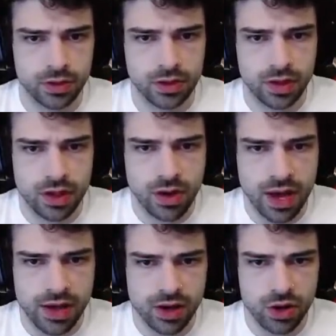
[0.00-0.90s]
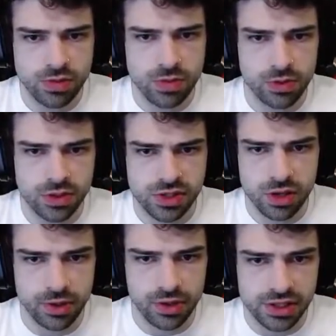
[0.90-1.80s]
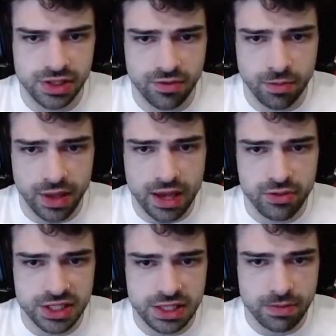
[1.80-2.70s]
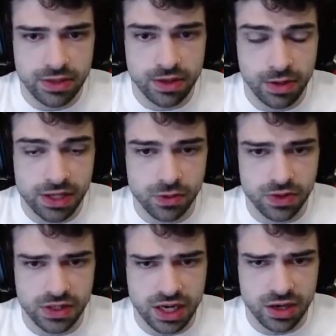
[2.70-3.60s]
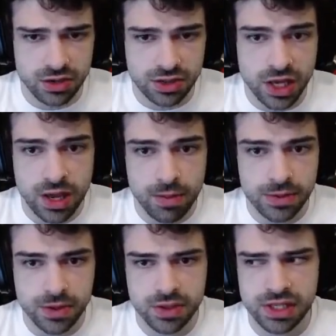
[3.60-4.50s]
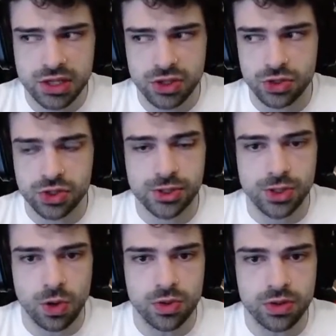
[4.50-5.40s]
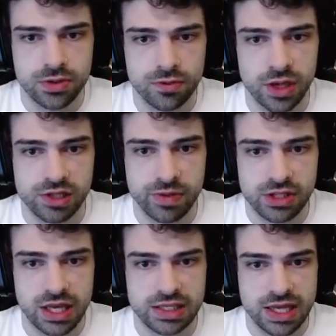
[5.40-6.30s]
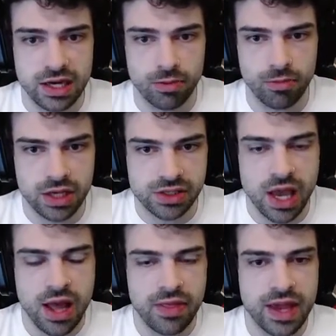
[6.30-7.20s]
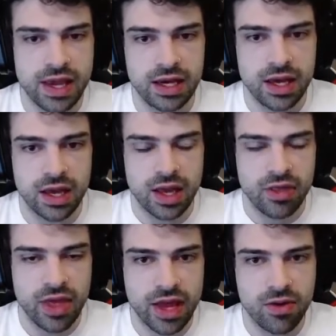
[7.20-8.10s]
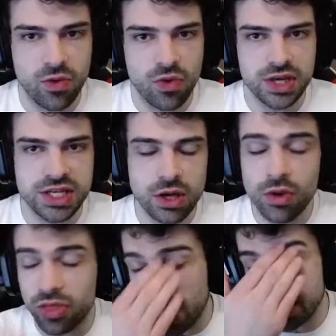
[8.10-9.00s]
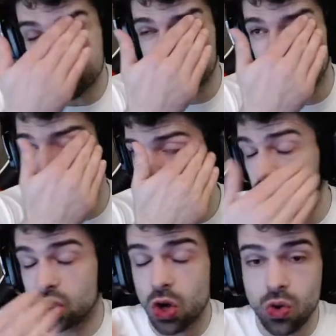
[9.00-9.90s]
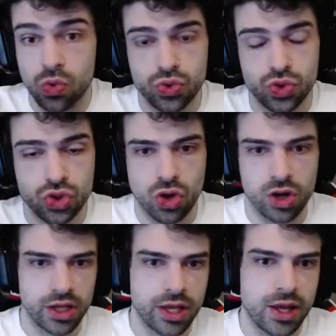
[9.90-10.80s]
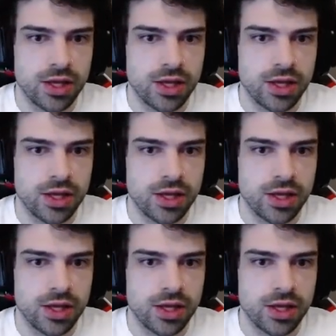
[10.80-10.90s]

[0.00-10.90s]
You know, encourage people to use their abilities. And if you're playing with a teammate that plays one of these characters, Brimstone and Sage are so useful, especially in tandem, because they can they can deal with lines of sight so strongly.